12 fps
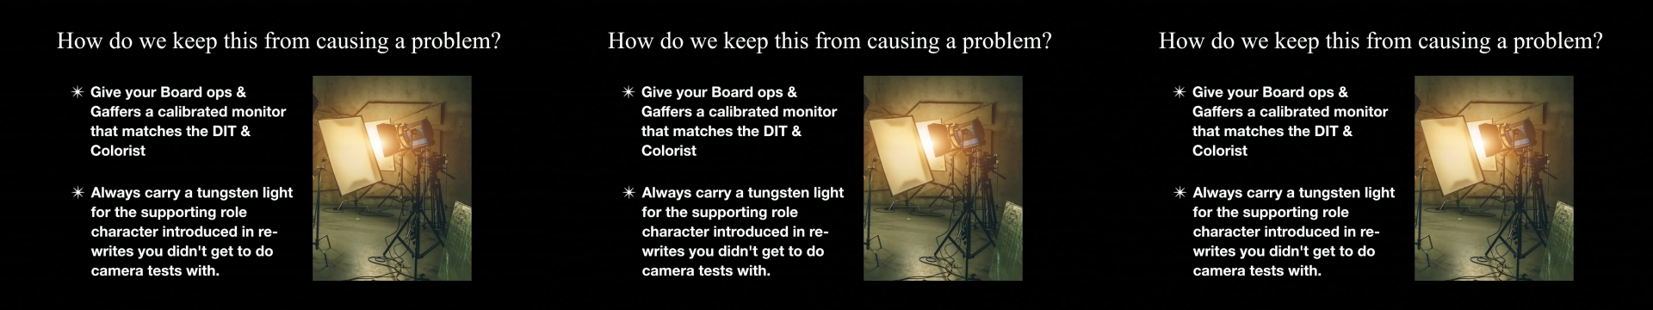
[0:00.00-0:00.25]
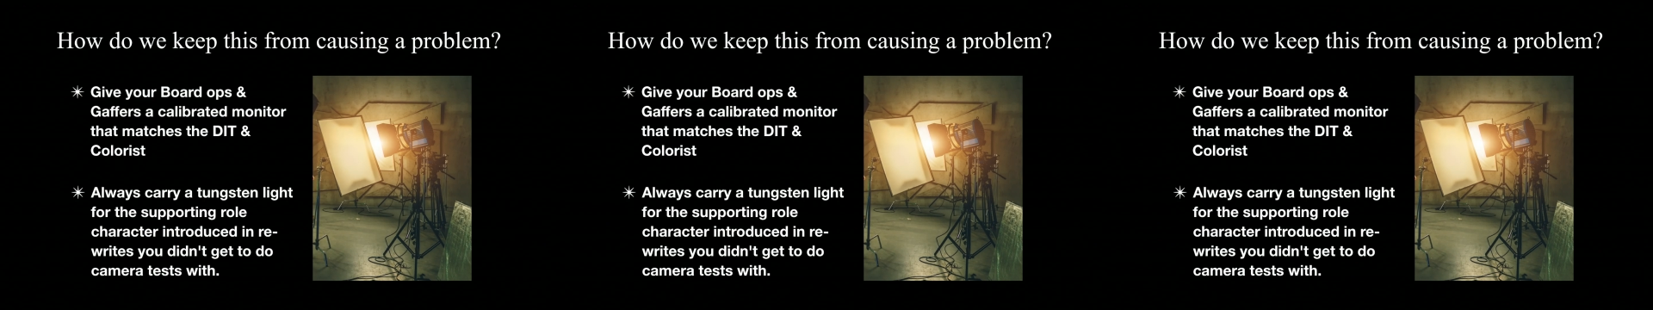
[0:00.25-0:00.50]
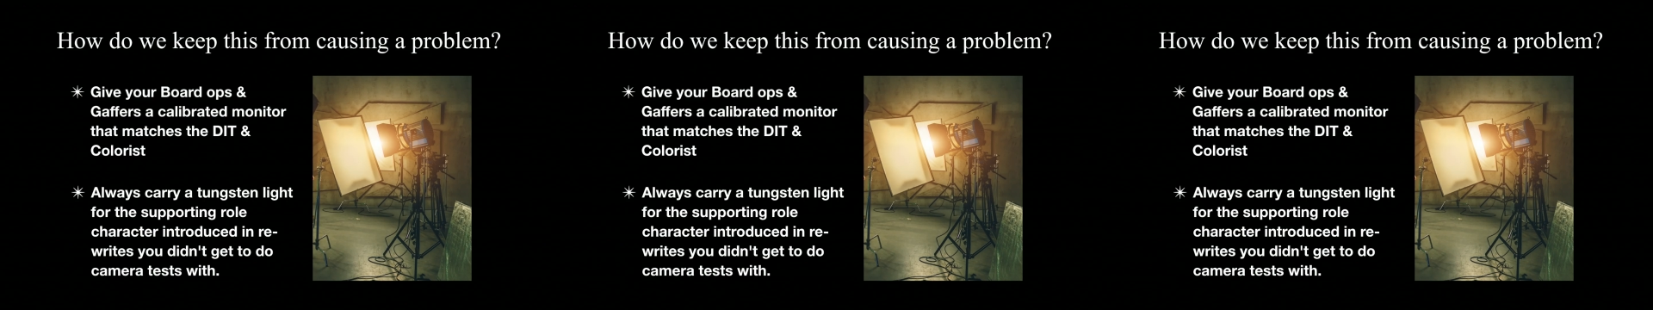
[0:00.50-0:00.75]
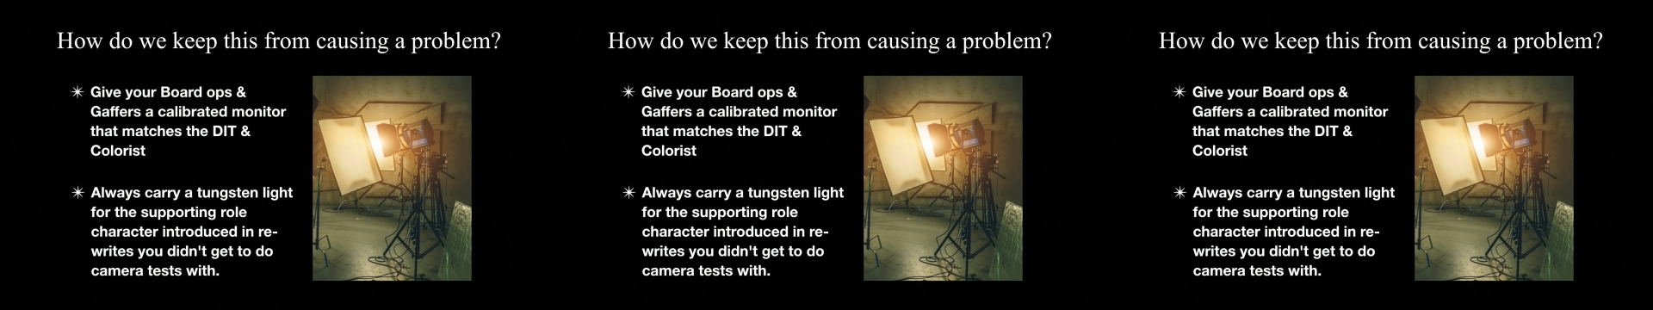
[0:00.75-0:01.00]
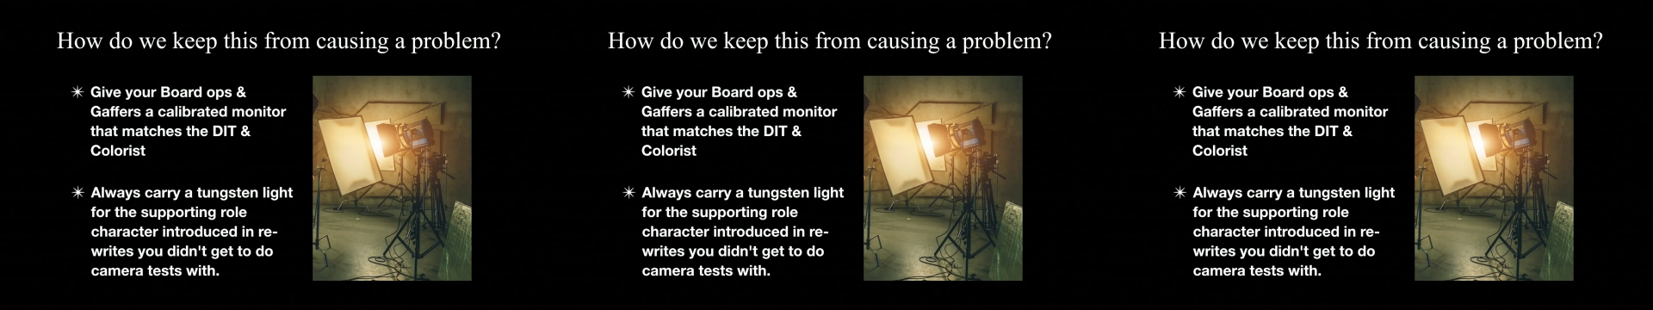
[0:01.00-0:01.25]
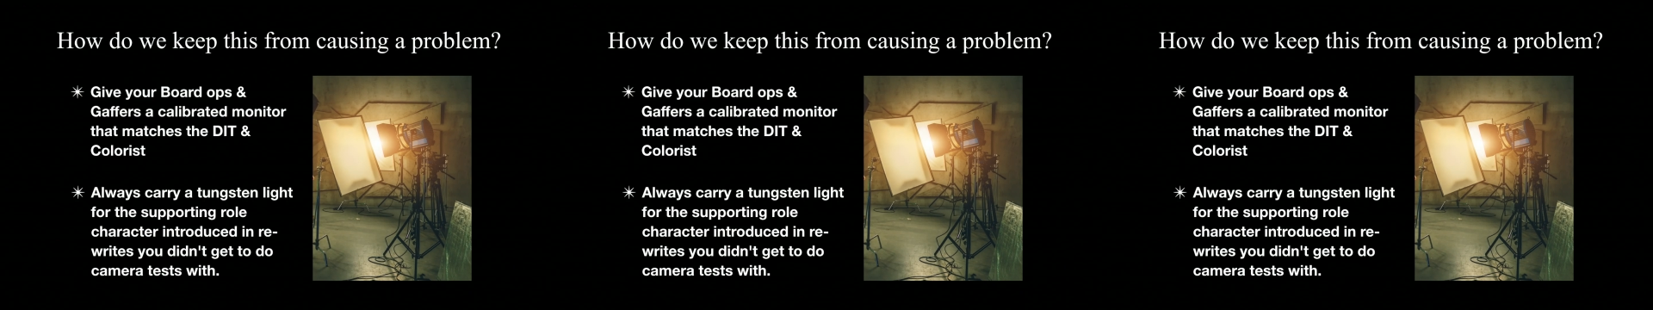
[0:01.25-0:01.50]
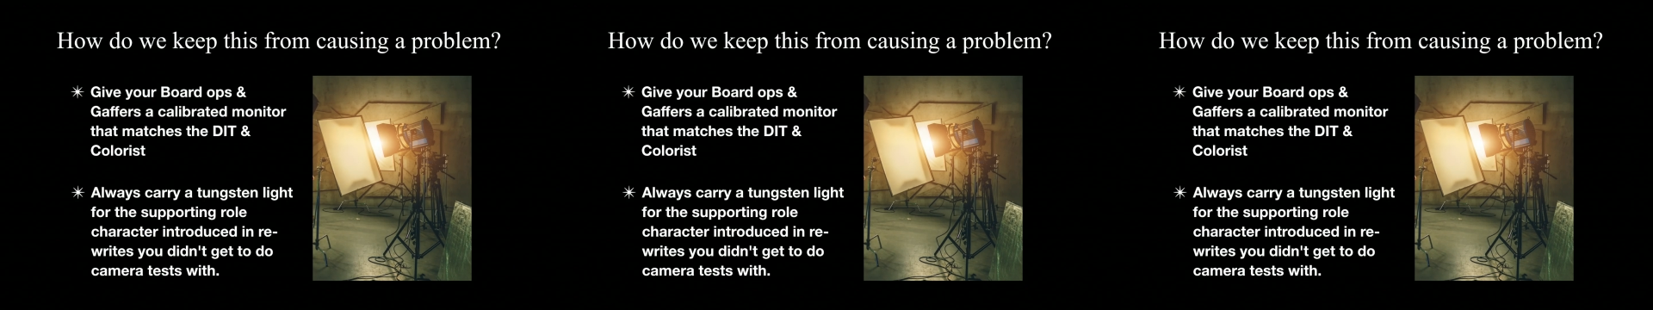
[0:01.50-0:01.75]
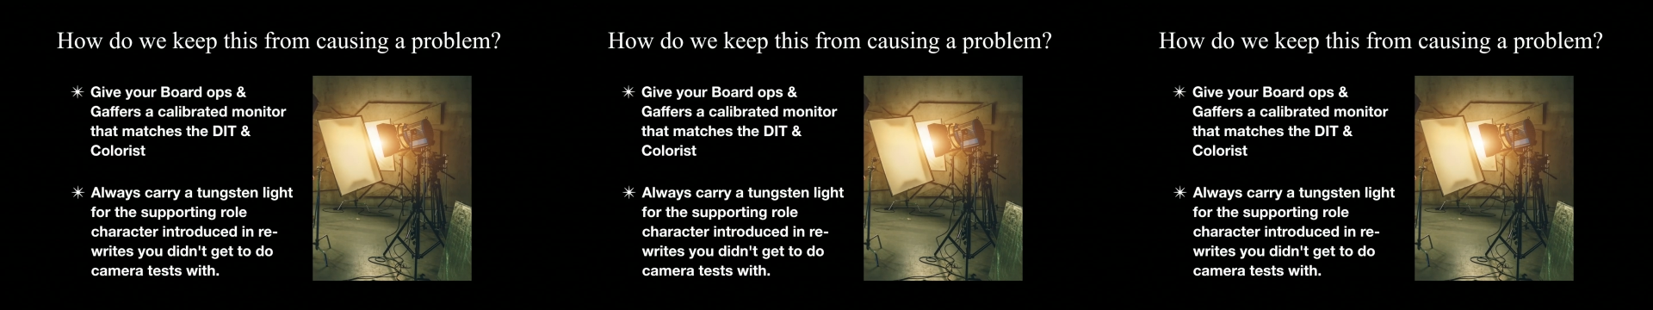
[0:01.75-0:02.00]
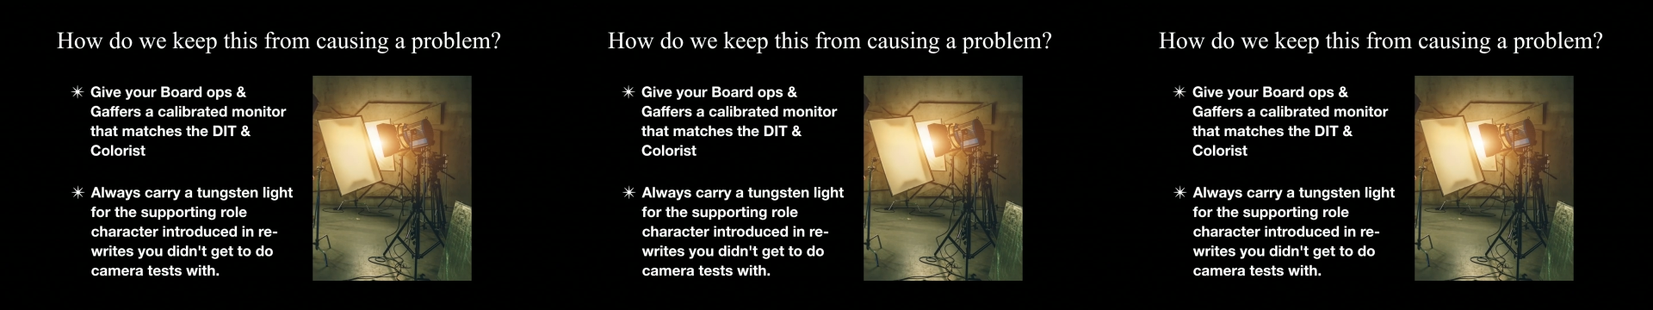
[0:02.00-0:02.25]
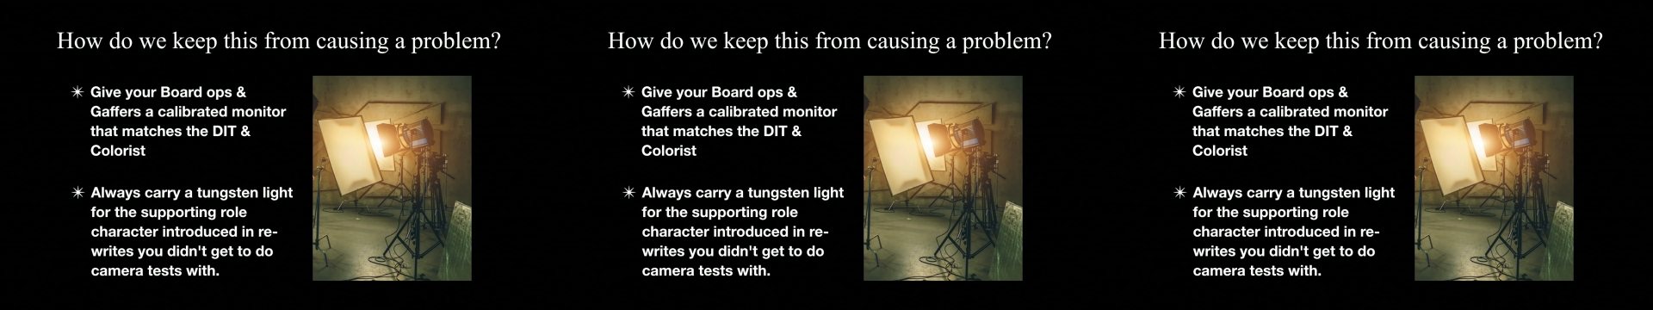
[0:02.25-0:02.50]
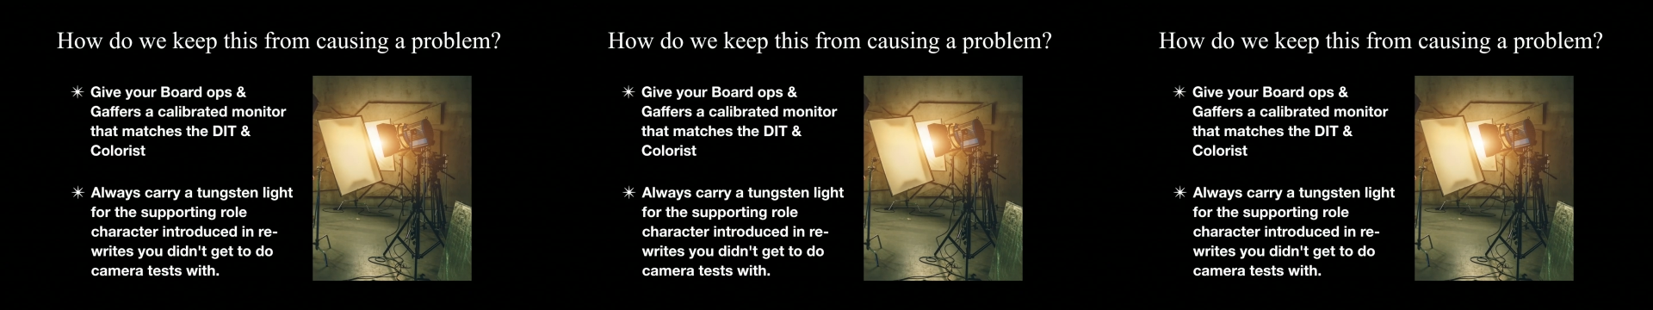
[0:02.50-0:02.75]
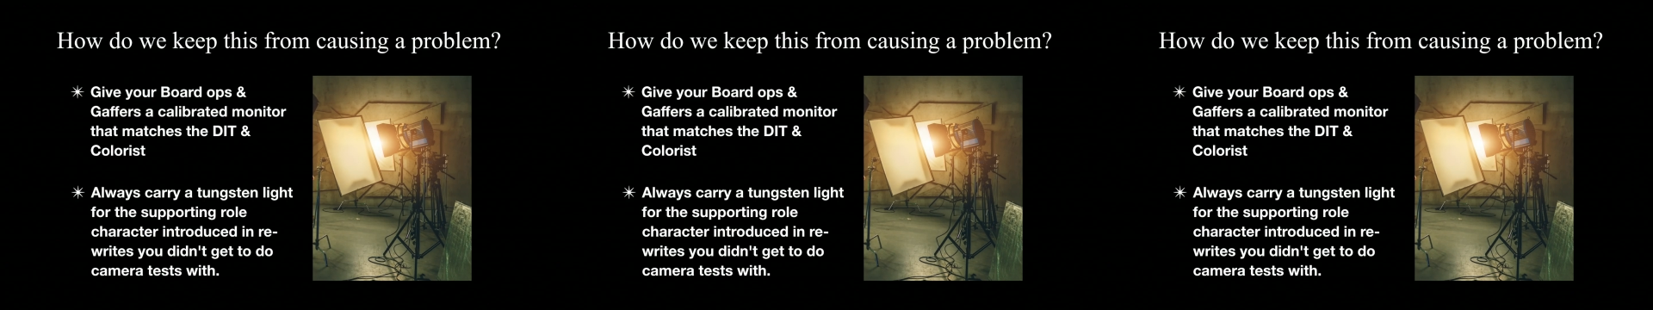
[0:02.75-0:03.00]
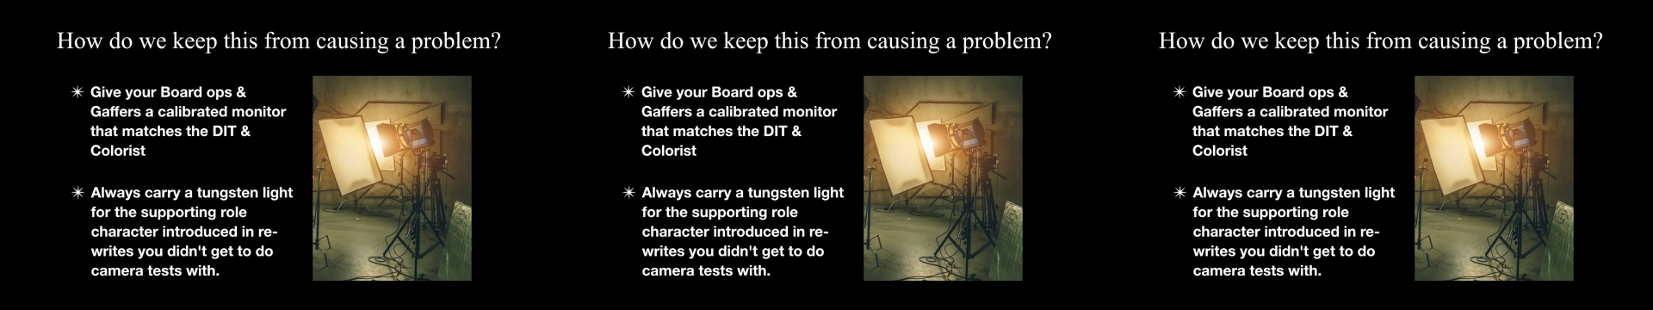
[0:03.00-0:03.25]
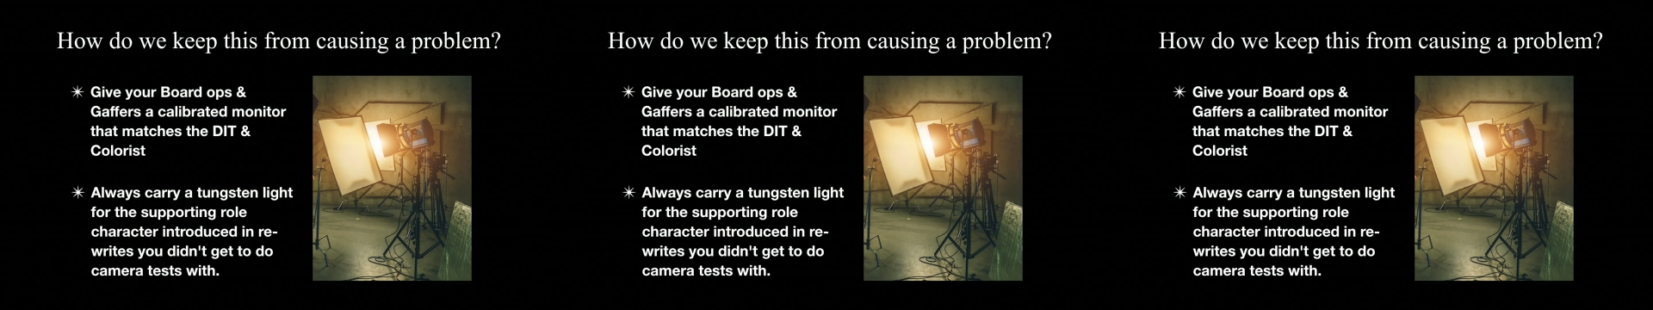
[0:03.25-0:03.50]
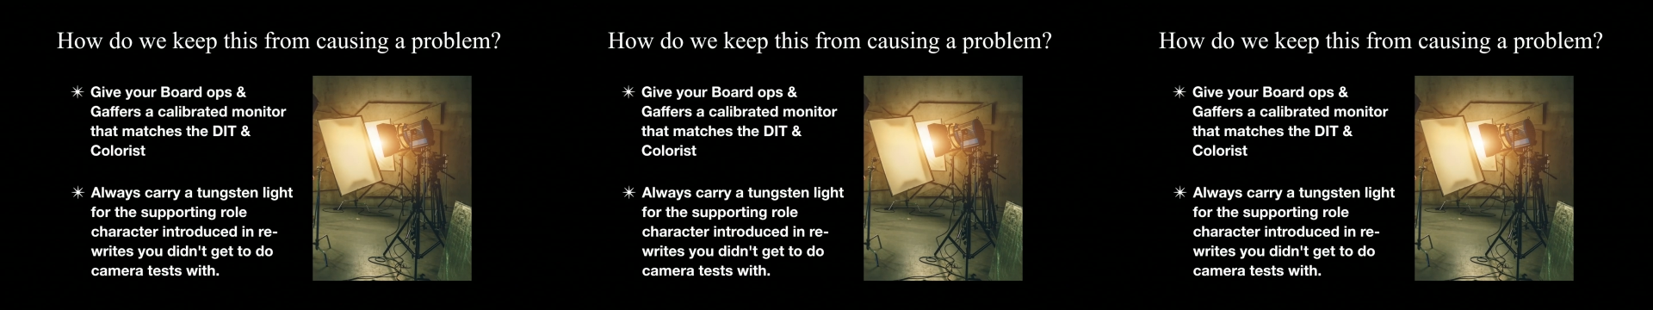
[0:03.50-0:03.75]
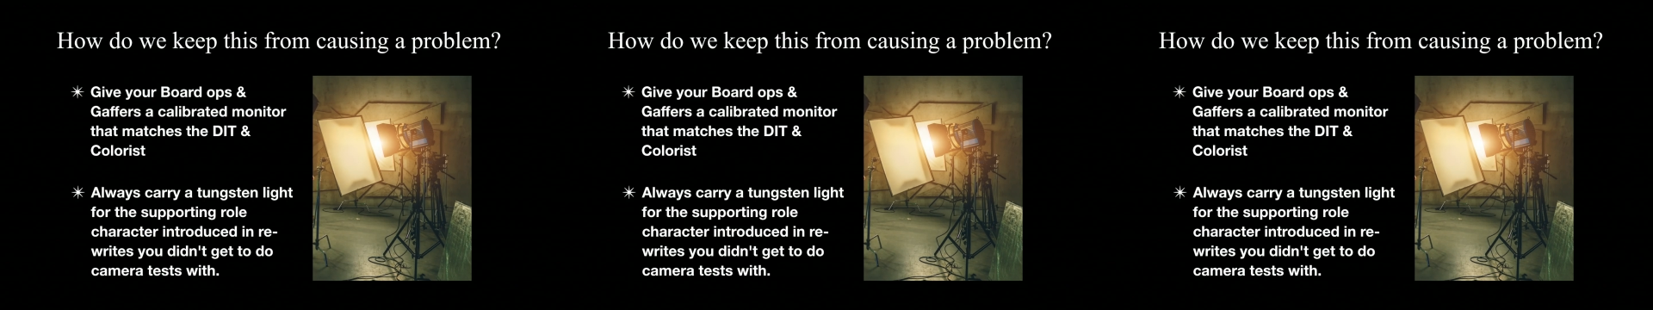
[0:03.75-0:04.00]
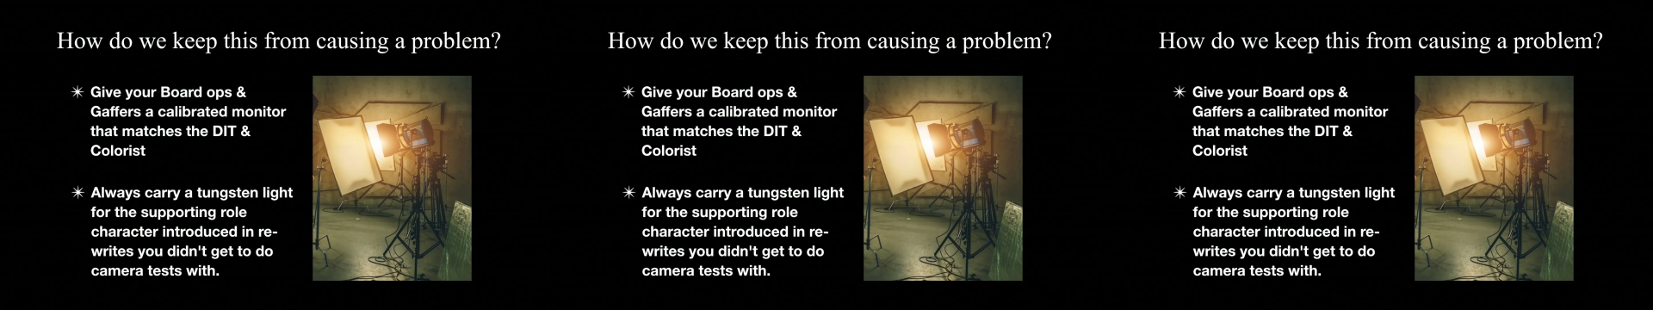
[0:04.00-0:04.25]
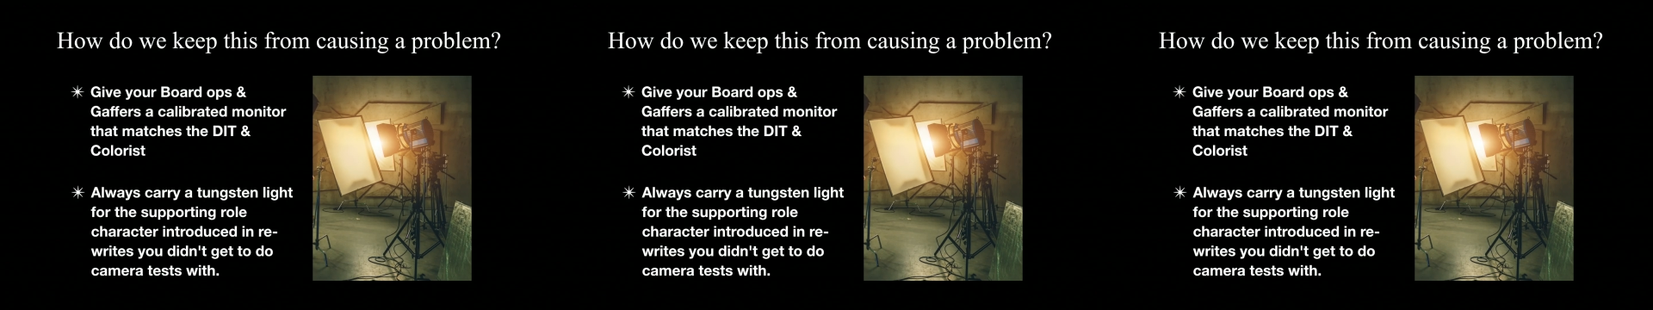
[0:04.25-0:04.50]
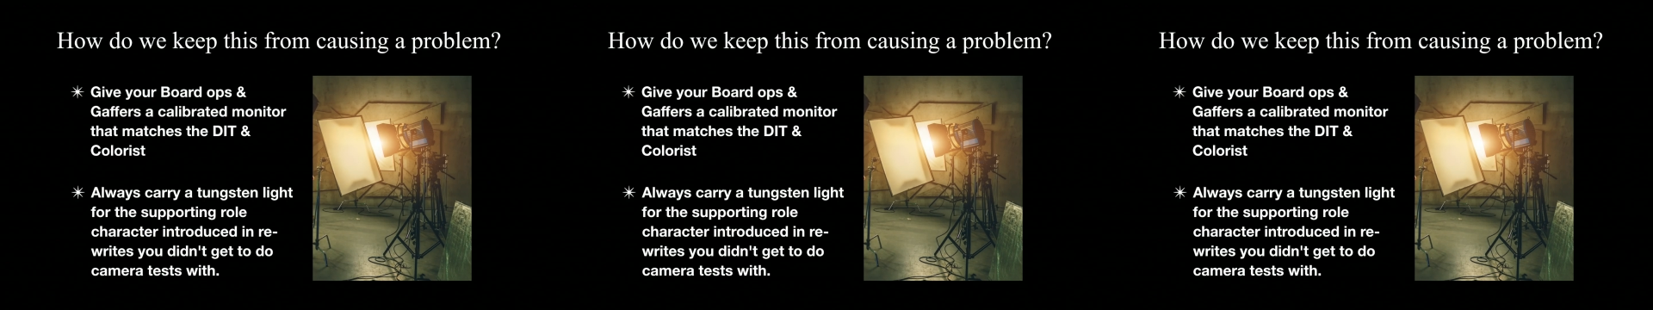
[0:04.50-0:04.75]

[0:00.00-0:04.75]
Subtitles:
No face is visible, so there are no lips to read.